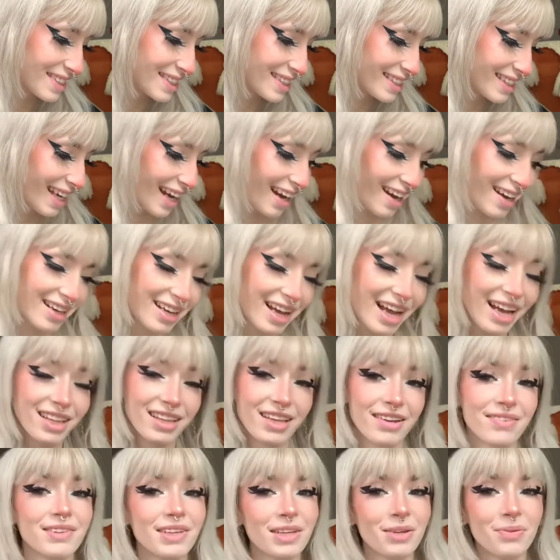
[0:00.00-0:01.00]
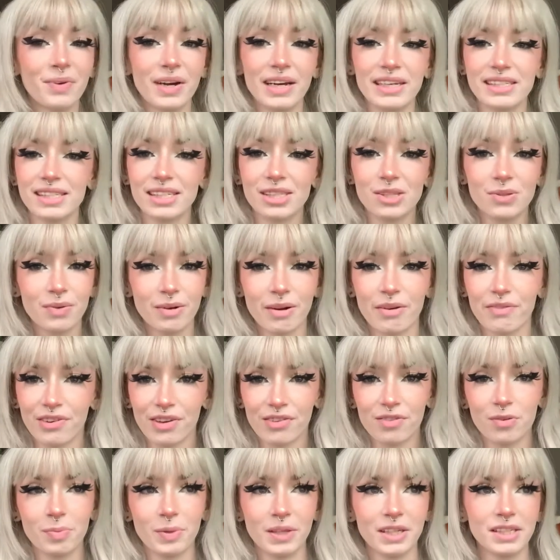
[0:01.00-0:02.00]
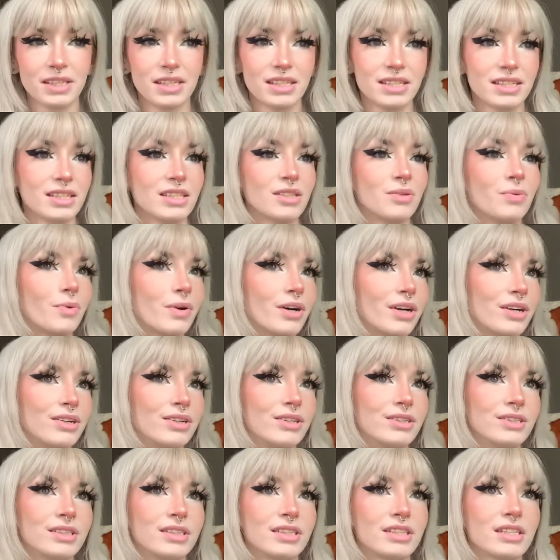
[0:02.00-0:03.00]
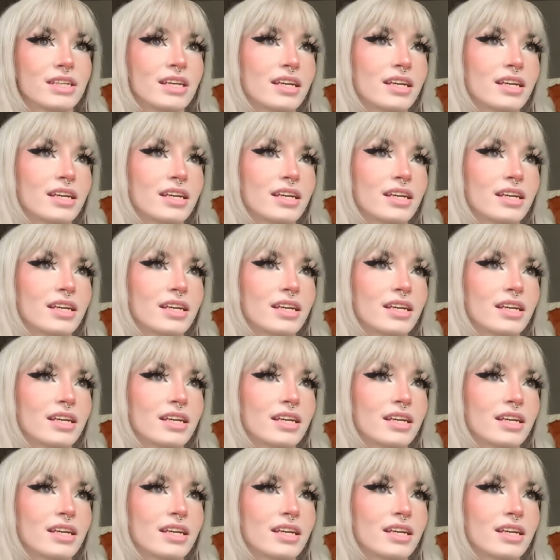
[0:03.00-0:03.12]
yeah, I love Key West. It's one of my favorite places in the world.